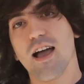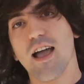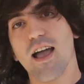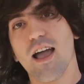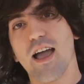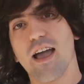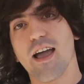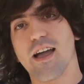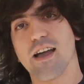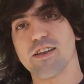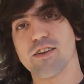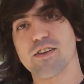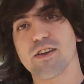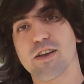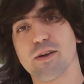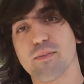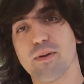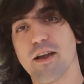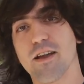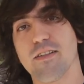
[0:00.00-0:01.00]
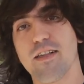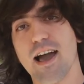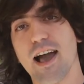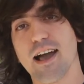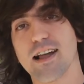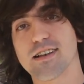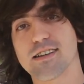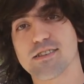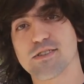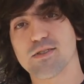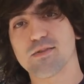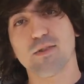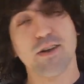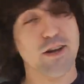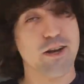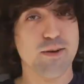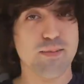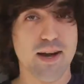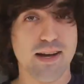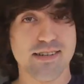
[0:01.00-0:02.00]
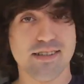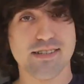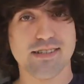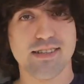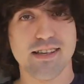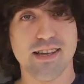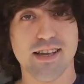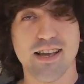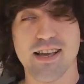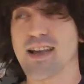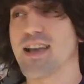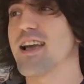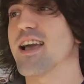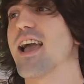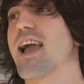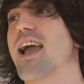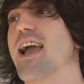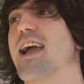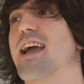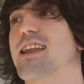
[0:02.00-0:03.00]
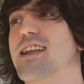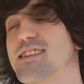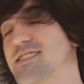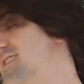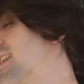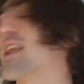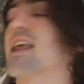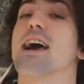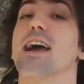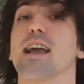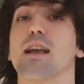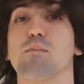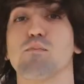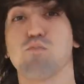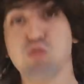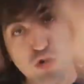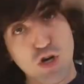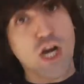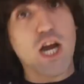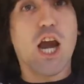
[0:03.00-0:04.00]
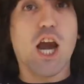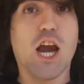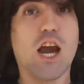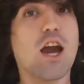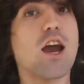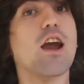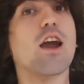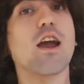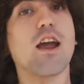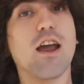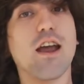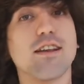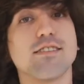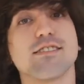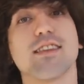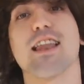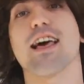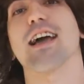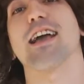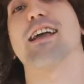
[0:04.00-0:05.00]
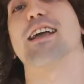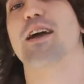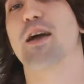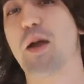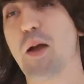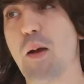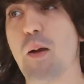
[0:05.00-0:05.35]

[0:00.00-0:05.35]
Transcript: And you can compare that to what you're about to see. And it's like, it's like,